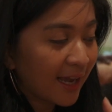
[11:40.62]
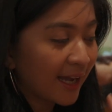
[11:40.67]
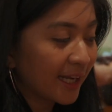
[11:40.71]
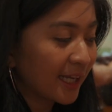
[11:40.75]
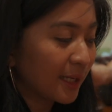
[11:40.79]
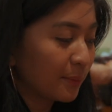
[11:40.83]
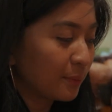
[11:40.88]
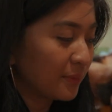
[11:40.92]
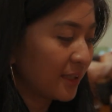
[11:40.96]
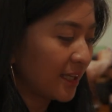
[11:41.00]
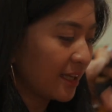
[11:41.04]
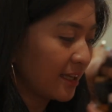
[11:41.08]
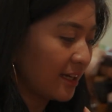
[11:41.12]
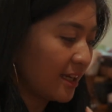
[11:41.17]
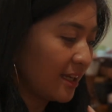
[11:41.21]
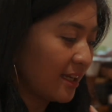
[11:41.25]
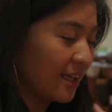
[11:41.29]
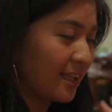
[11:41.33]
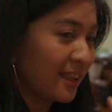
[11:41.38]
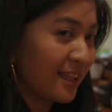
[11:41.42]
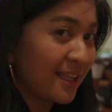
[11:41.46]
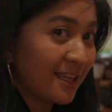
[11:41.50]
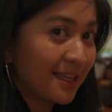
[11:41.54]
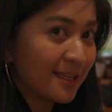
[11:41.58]
I am
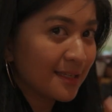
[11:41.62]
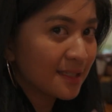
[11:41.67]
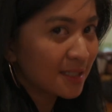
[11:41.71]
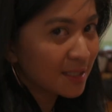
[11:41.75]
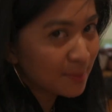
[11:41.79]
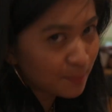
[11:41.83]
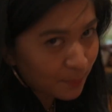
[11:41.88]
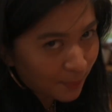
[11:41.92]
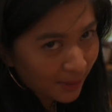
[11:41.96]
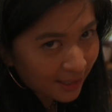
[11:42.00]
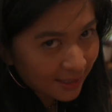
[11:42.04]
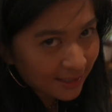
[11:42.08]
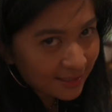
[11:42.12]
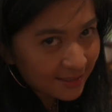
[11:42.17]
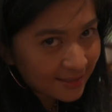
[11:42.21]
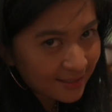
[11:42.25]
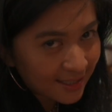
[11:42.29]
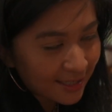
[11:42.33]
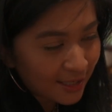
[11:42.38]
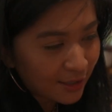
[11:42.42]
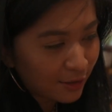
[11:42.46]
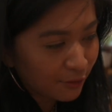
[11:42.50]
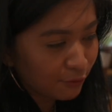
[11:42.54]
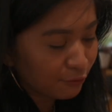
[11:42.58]
getting the
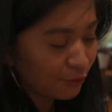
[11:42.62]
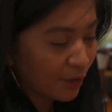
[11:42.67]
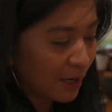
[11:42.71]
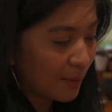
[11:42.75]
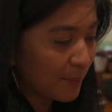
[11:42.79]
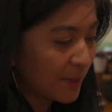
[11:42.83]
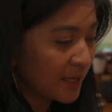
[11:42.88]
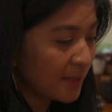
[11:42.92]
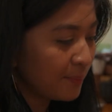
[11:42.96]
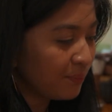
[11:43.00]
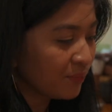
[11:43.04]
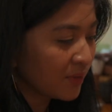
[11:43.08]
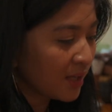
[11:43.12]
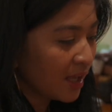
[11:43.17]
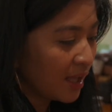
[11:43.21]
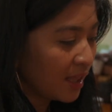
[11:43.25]
spicy ramen.